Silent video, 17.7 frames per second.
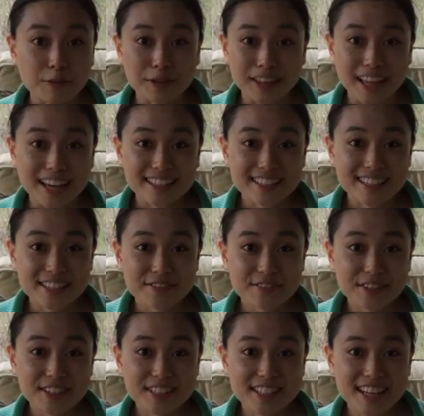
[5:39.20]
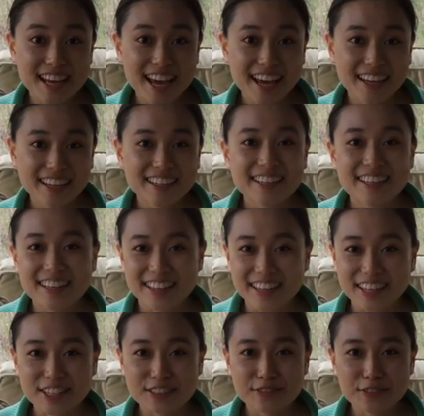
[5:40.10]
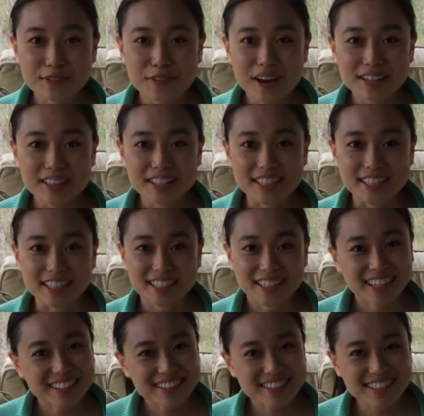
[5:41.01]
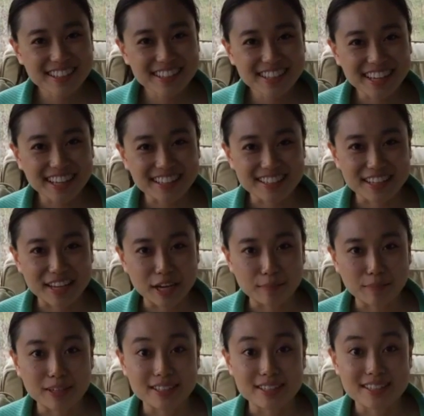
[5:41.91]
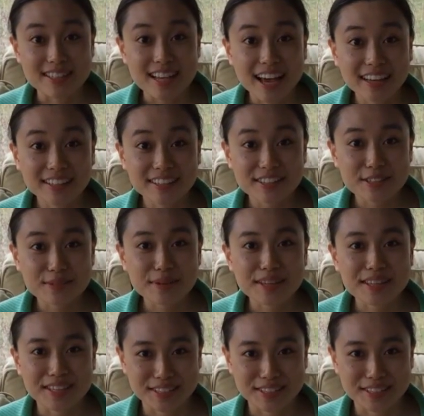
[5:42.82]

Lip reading: Well, that's it for today. Thanks for watching, and I'll see you next time on Science with